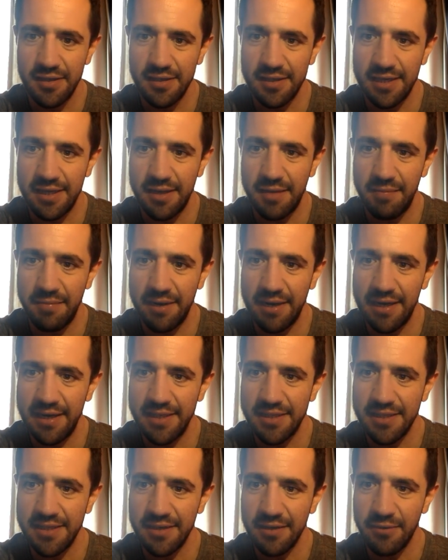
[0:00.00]
A Middle
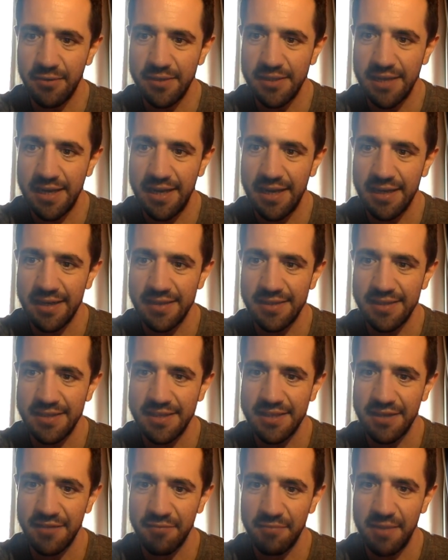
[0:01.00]
Eastern cuisine
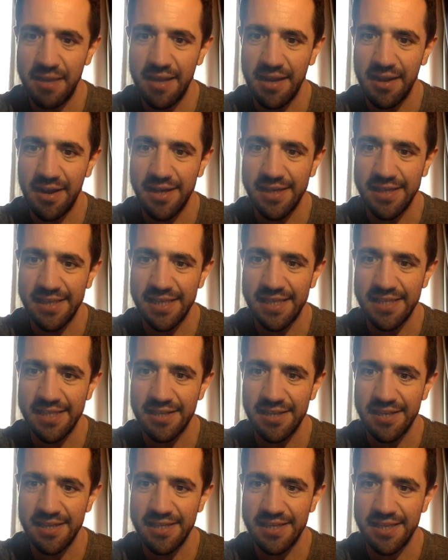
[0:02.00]
consisting of meat cut into thin
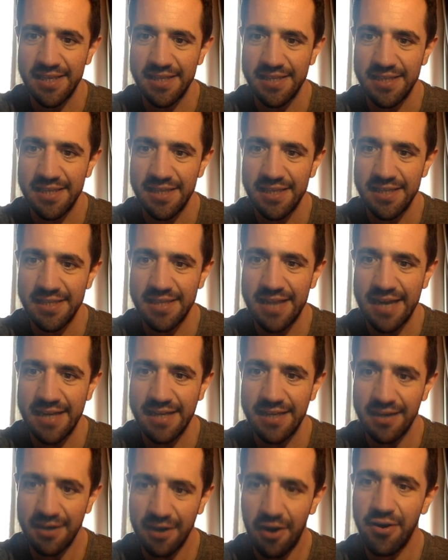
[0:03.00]
slices, stacked
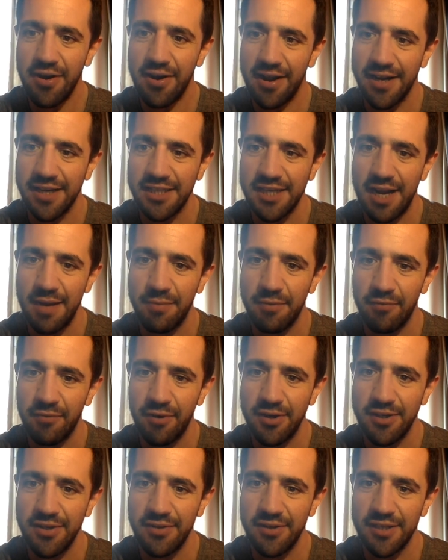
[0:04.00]
in a cone-like shape, and
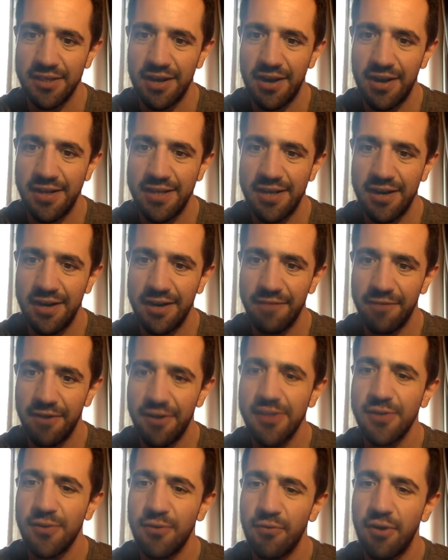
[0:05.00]
roasted on a slowly turning
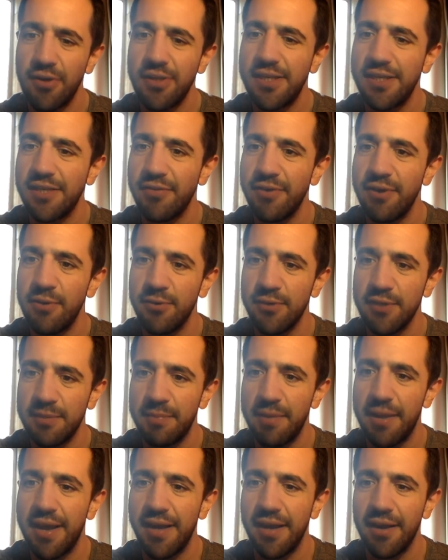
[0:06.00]
vertical rotisserie or
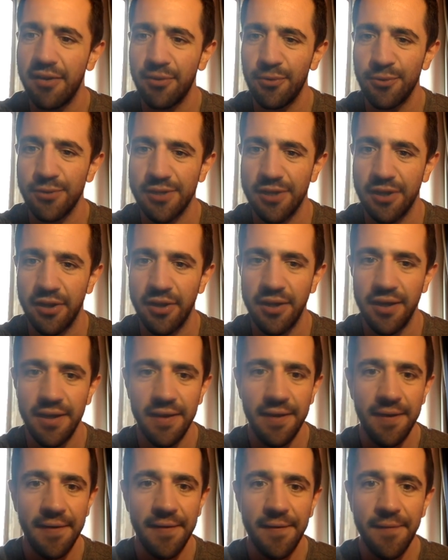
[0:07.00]
spit. Yeah, I thought so.
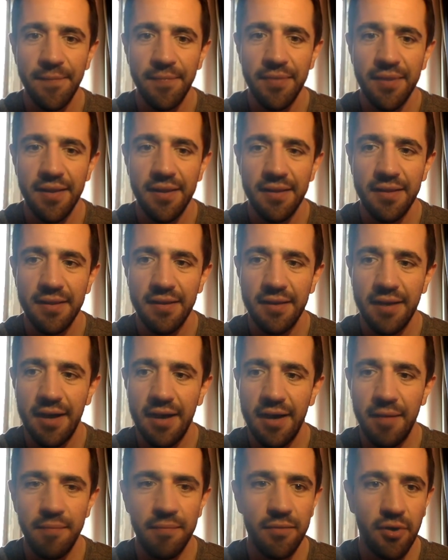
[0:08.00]

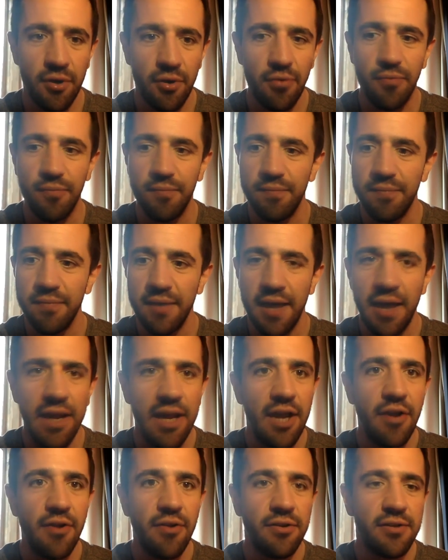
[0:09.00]
Cool. Are
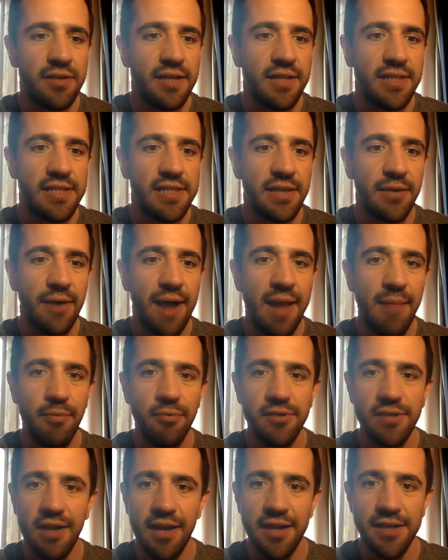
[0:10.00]
you still able
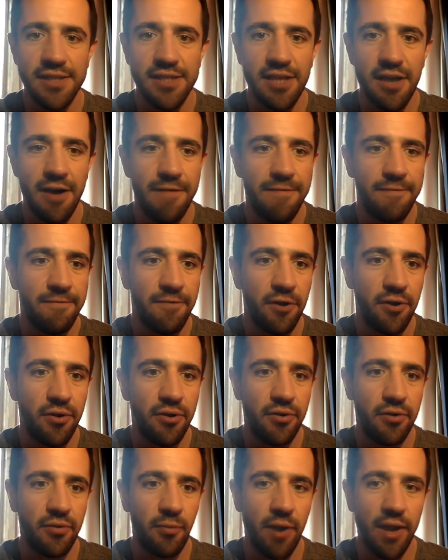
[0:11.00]
to like serve
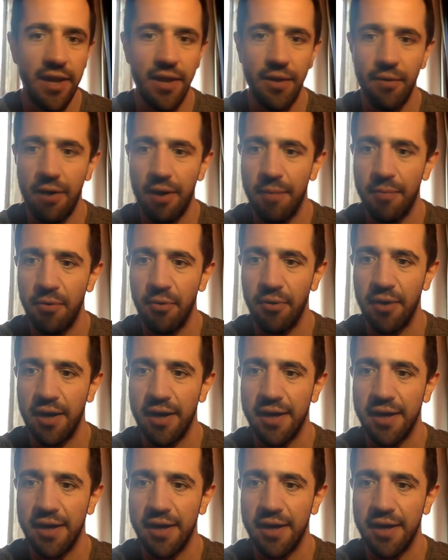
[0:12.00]
food where you are, Paula?